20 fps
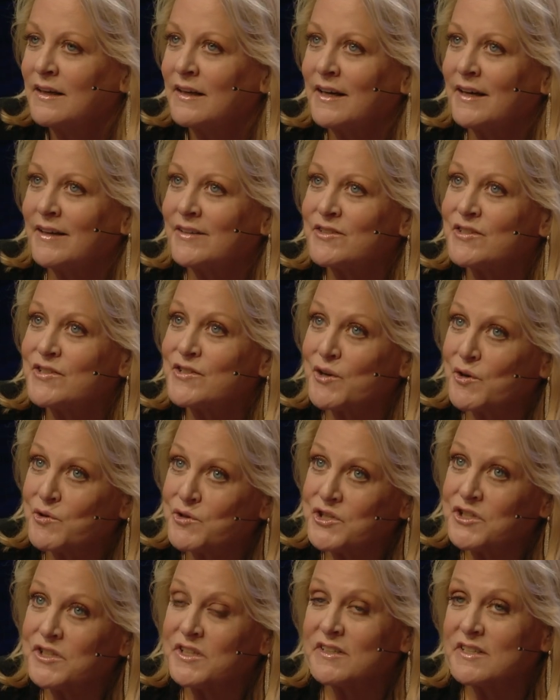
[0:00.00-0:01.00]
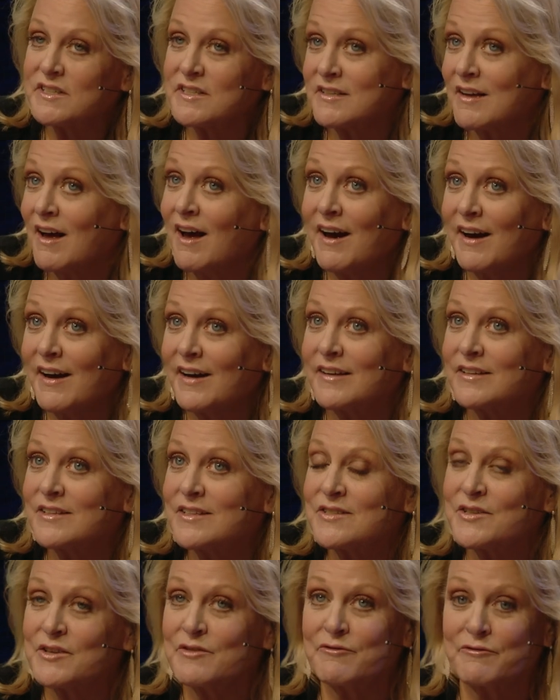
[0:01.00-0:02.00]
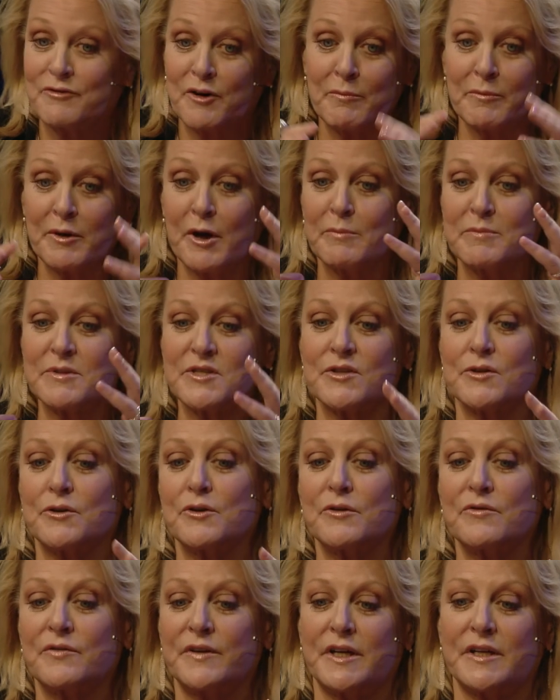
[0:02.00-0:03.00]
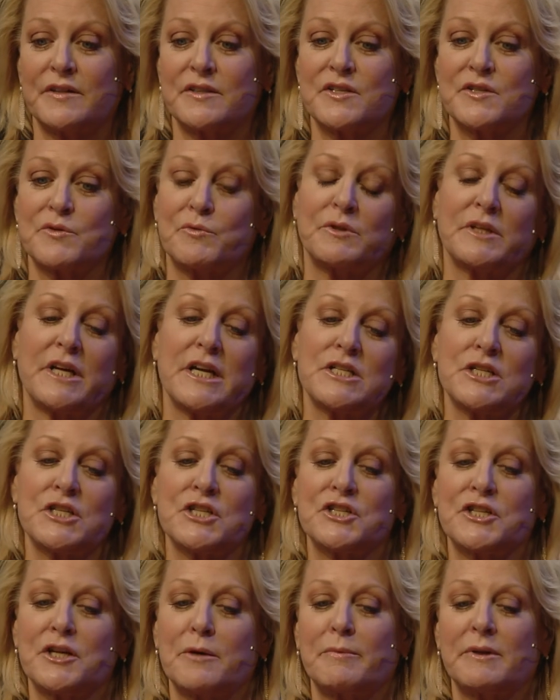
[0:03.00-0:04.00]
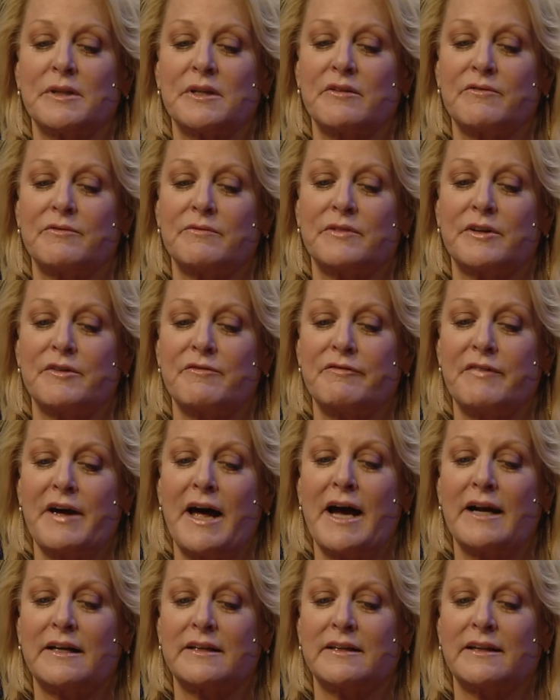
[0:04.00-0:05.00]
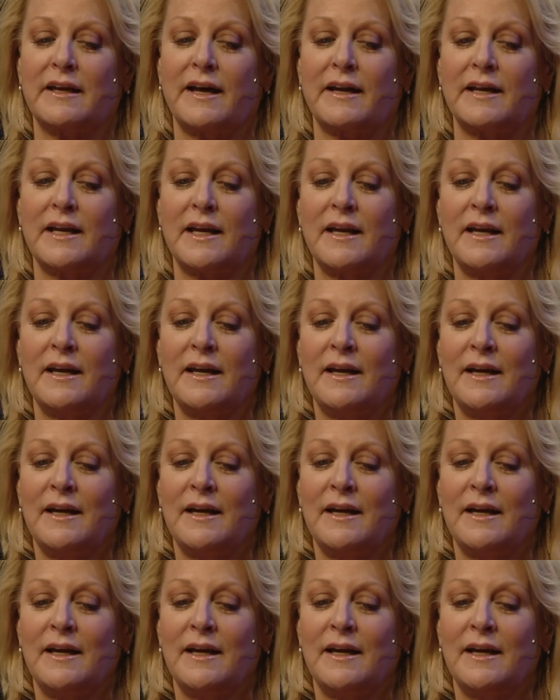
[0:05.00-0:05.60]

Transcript: And so she decides, from observing this relationship and the fact that